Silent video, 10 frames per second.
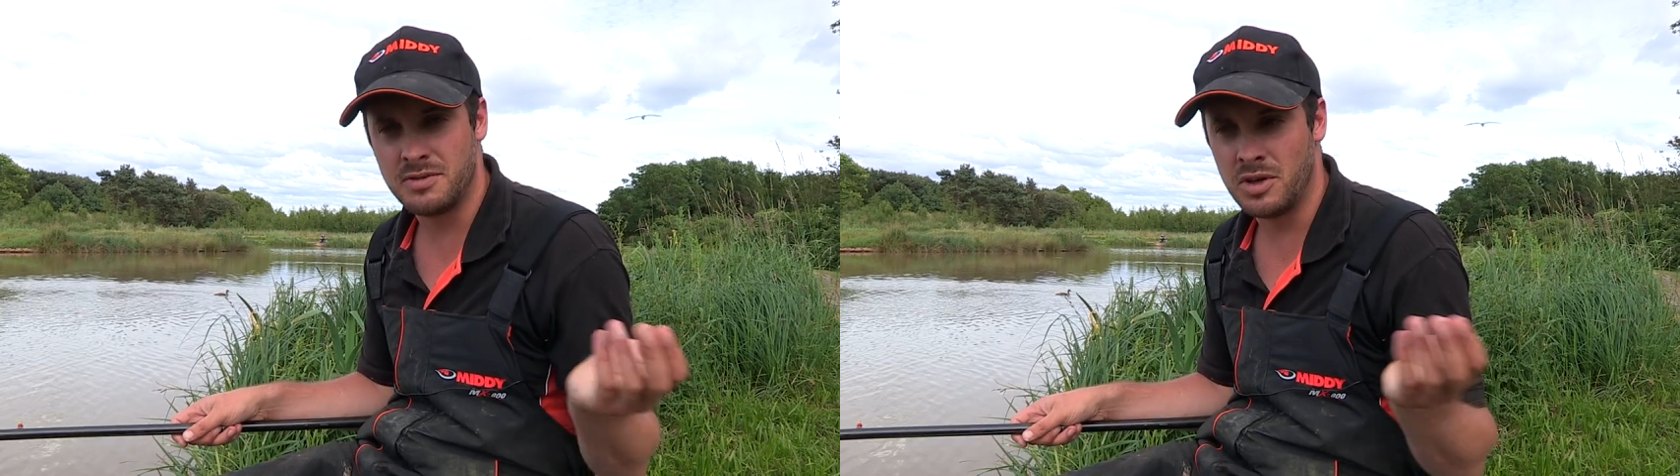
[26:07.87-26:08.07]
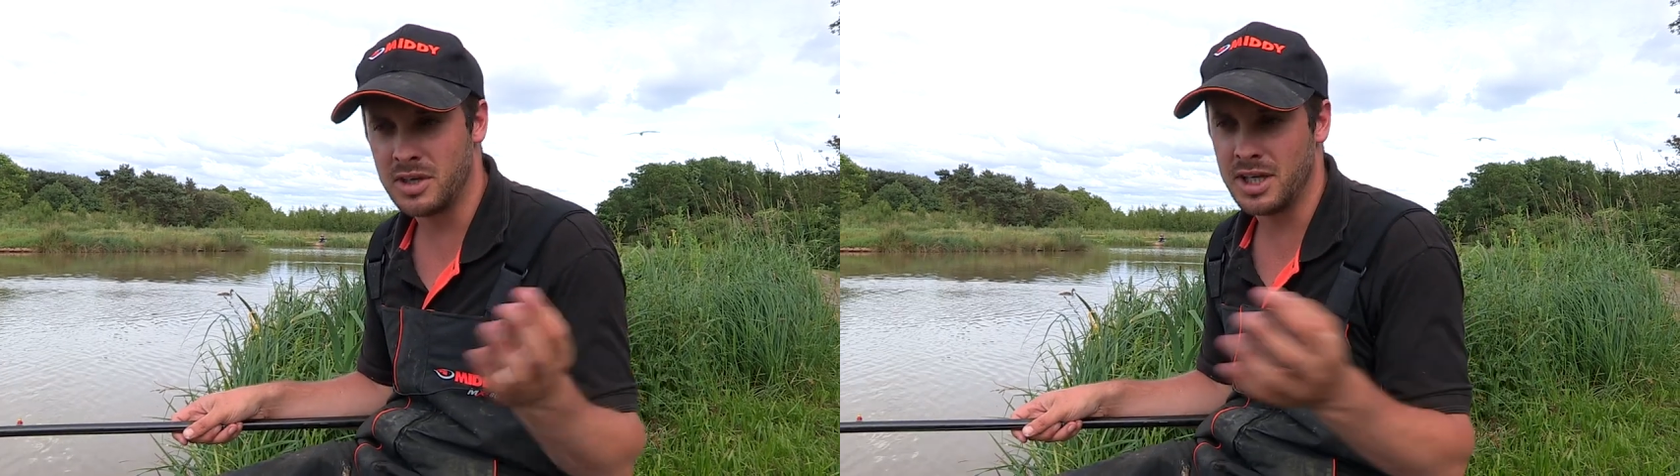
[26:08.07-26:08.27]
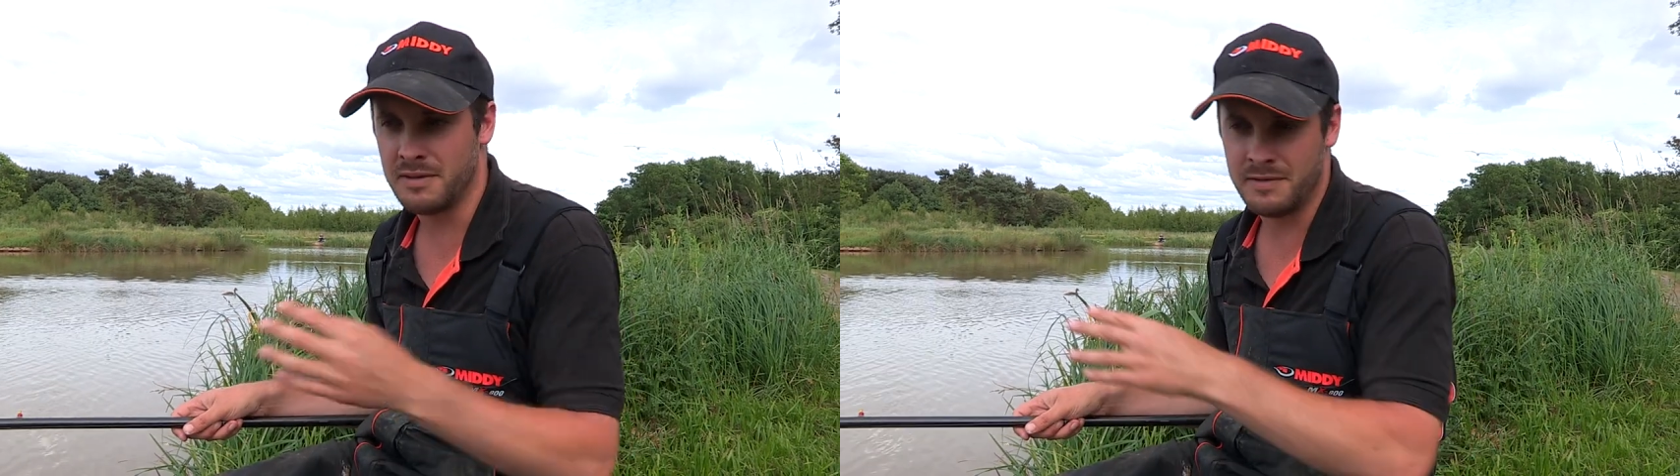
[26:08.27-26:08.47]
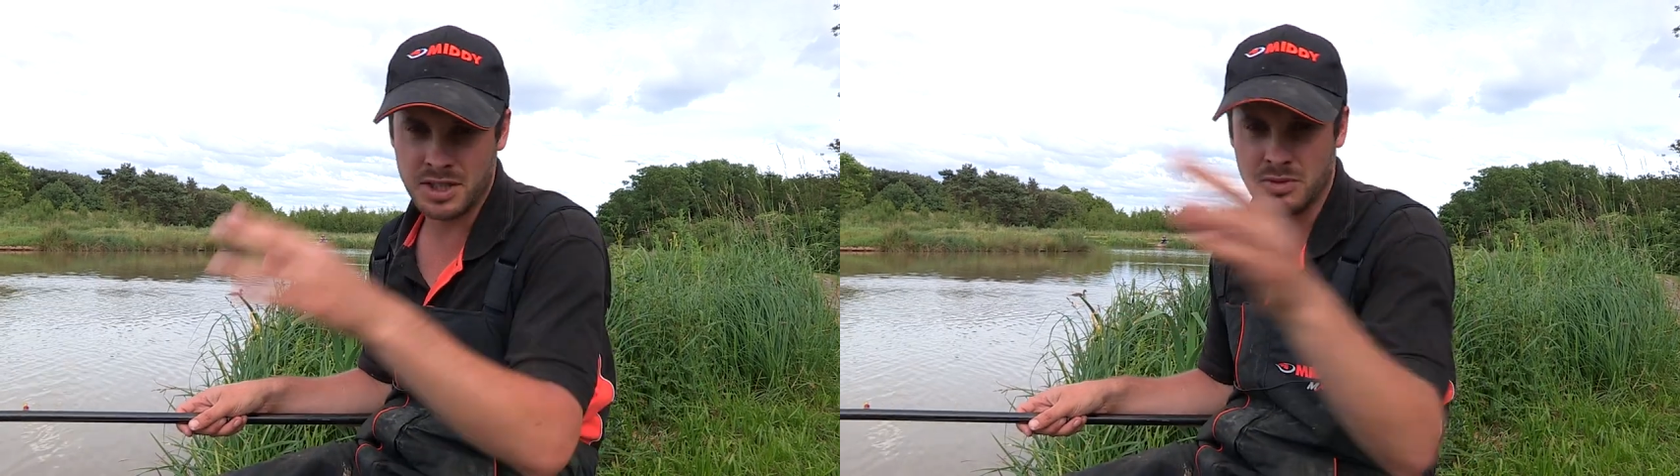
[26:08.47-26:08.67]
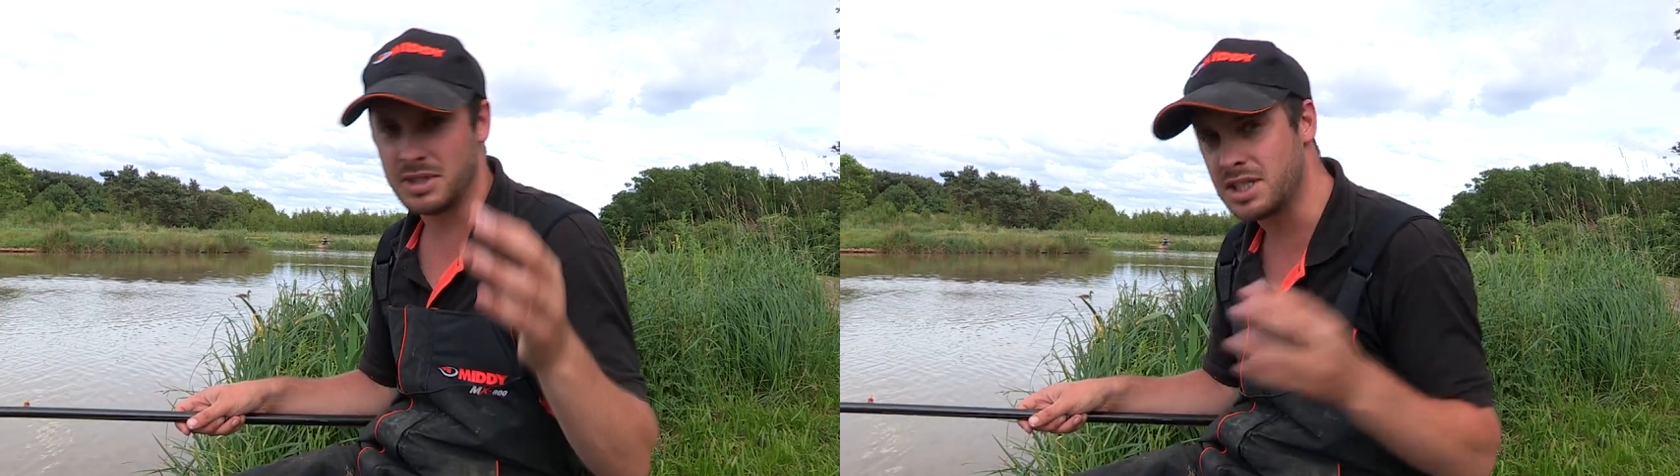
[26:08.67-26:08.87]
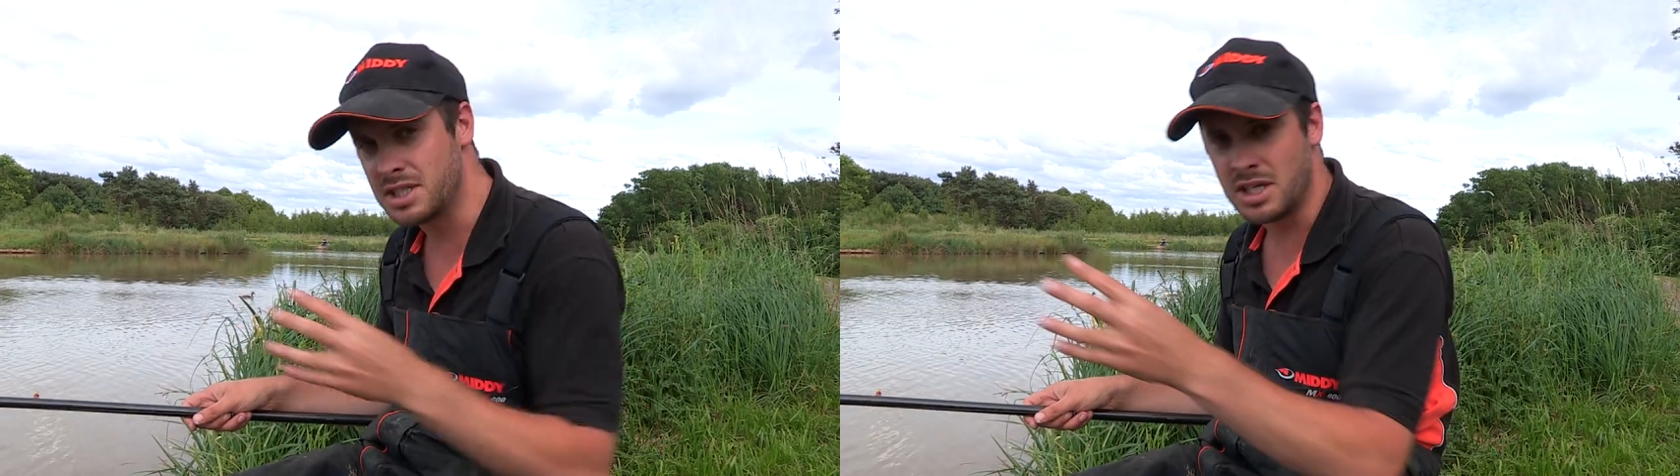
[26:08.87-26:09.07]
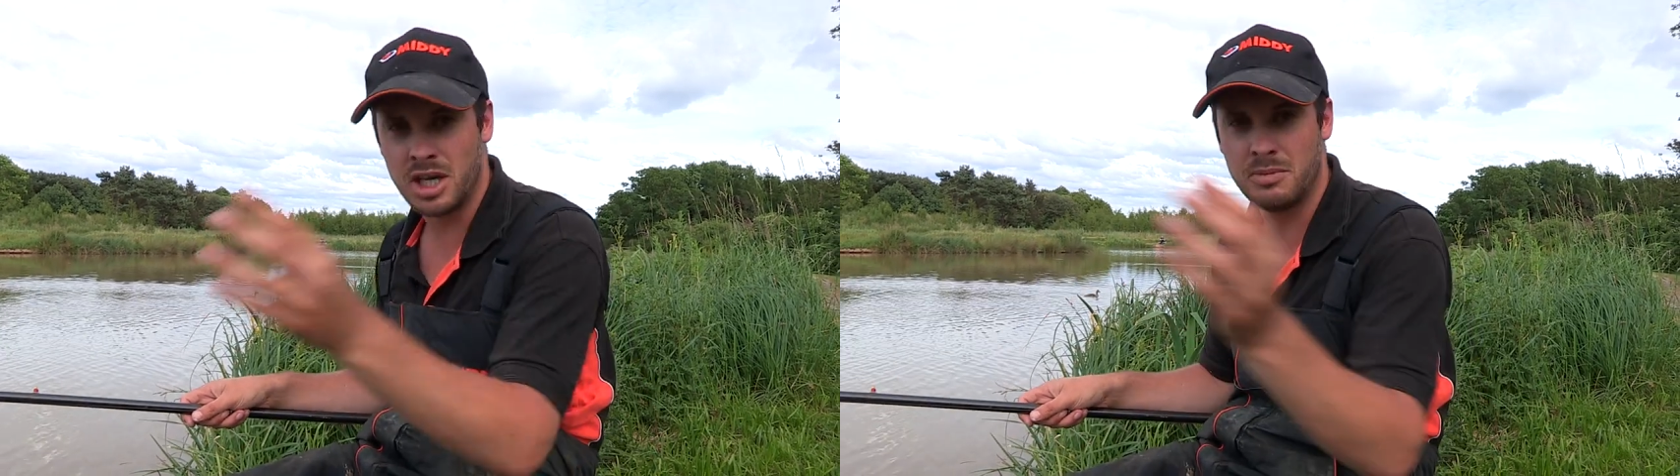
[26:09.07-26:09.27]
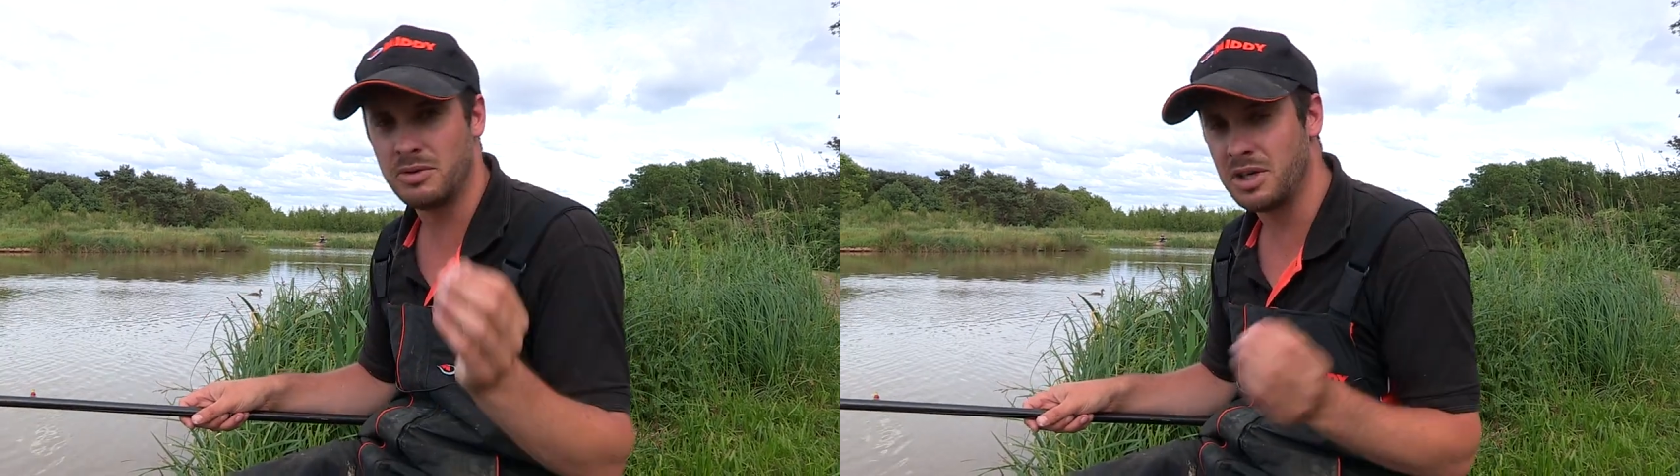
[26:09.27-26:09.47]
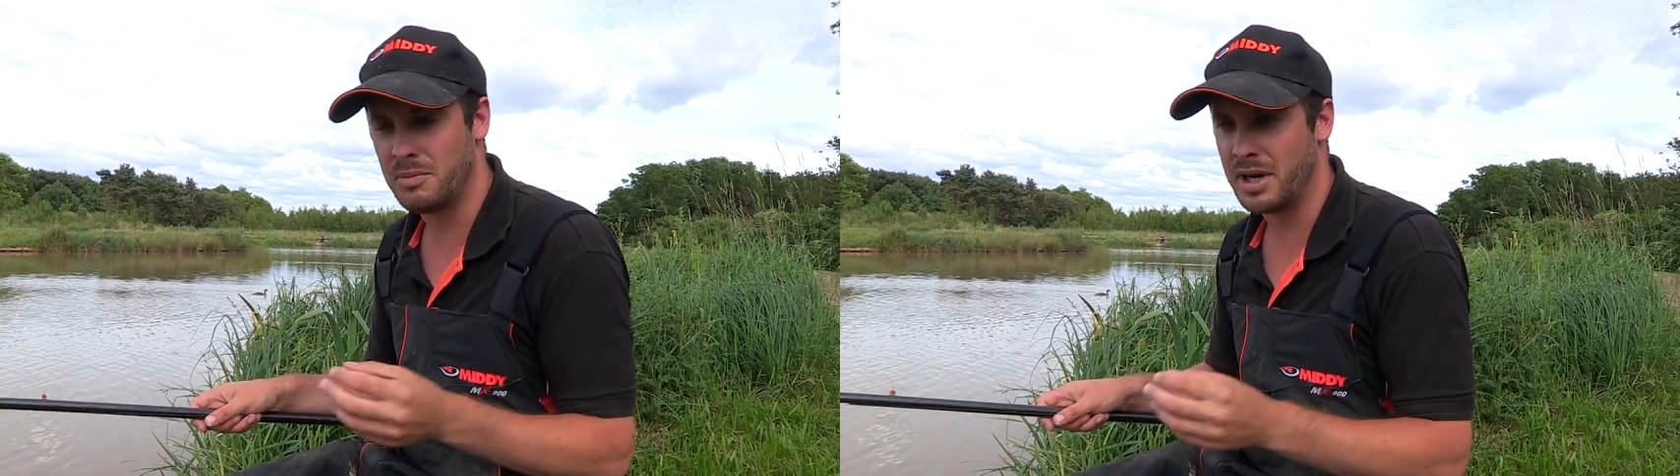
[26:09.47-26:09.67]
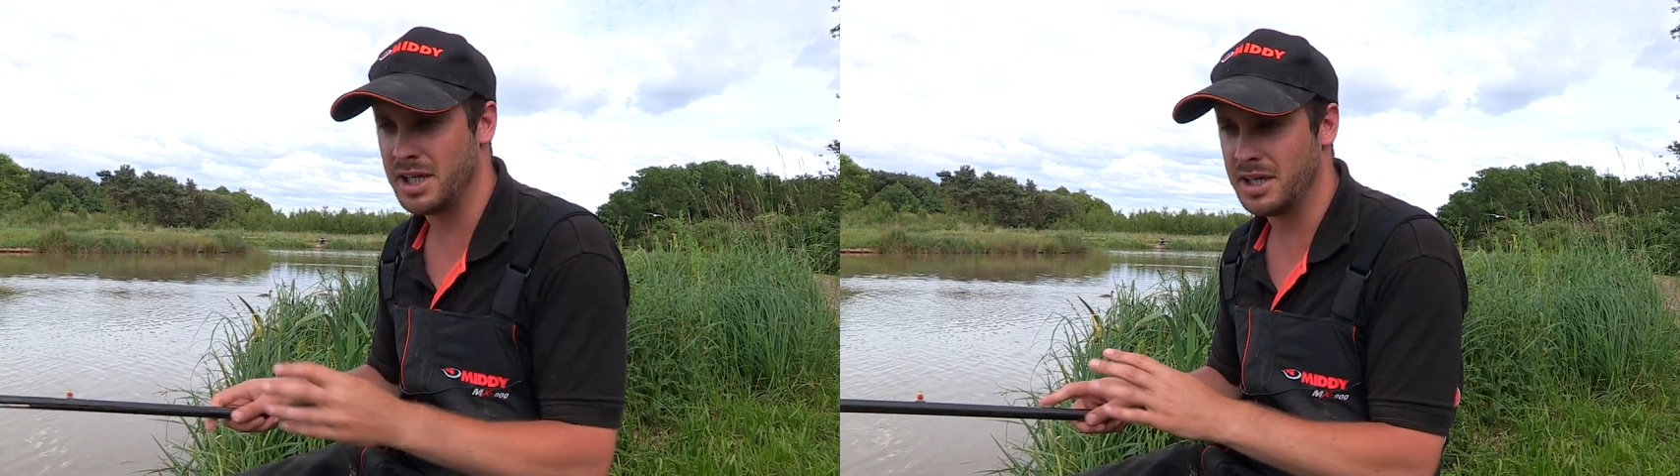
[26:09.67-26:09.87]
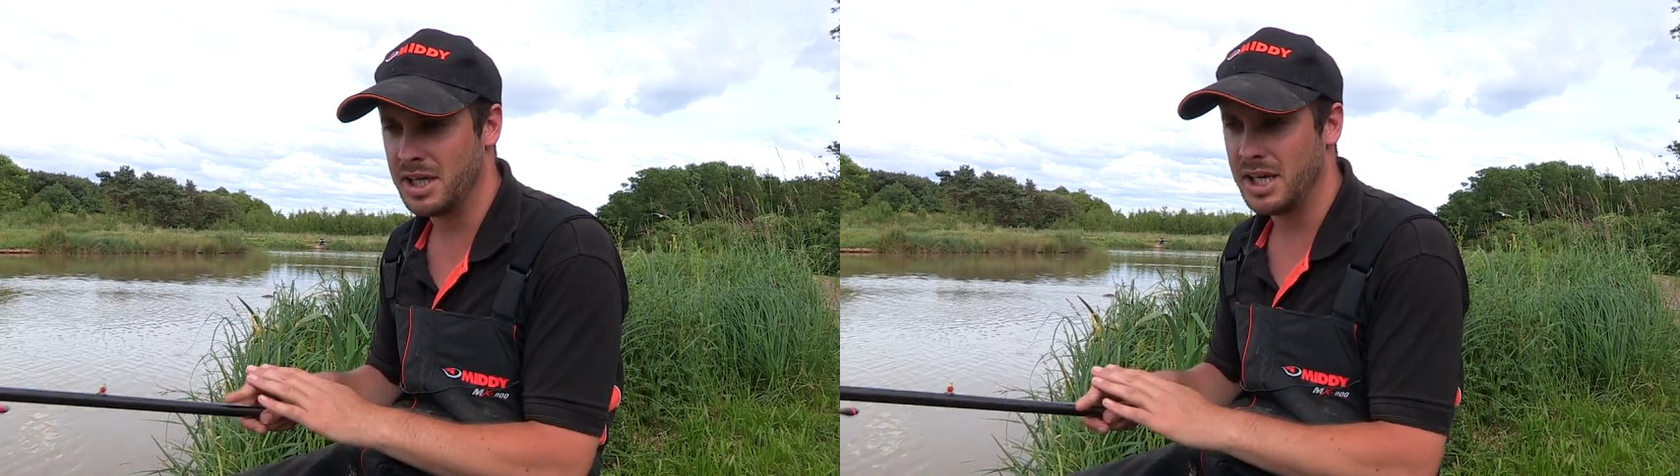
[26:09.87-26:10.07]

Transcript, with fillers: hooking the fish will disturb all your bait